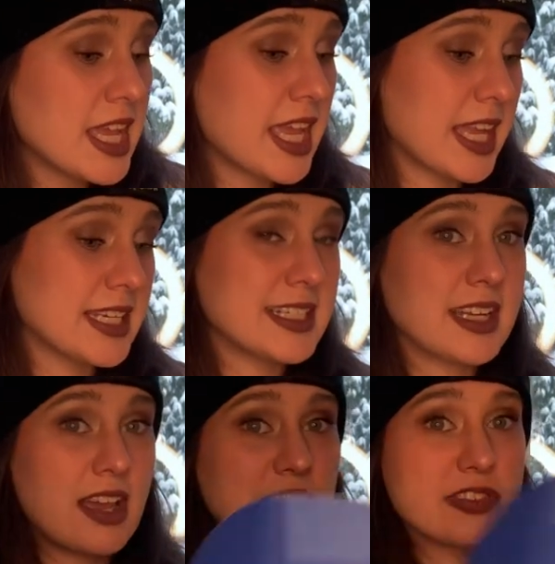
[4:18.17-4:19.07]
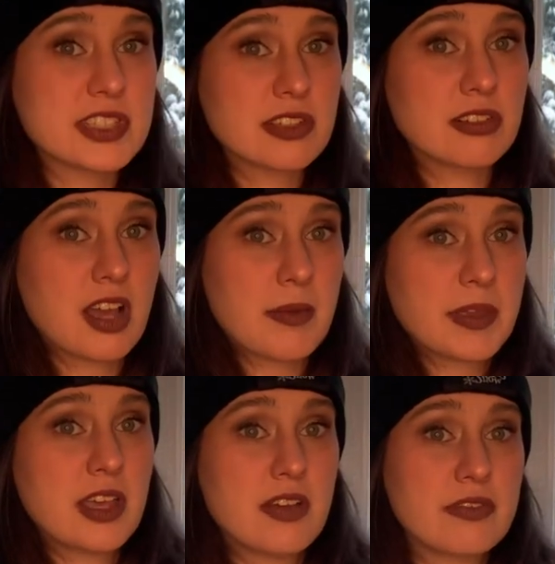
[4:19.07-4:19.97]
and didn't have a physical copy
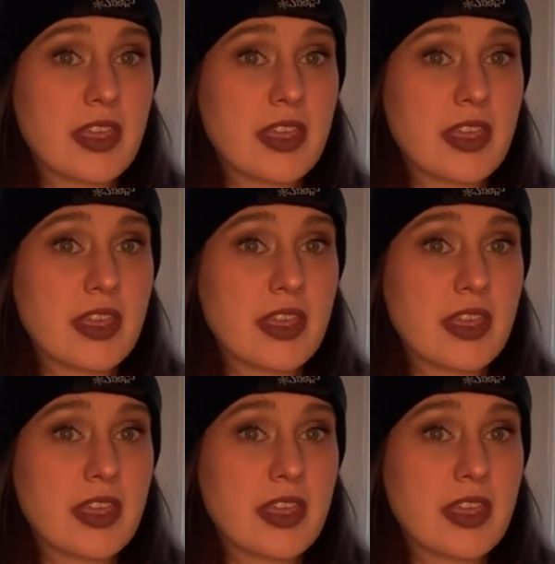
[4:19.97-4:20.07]
of,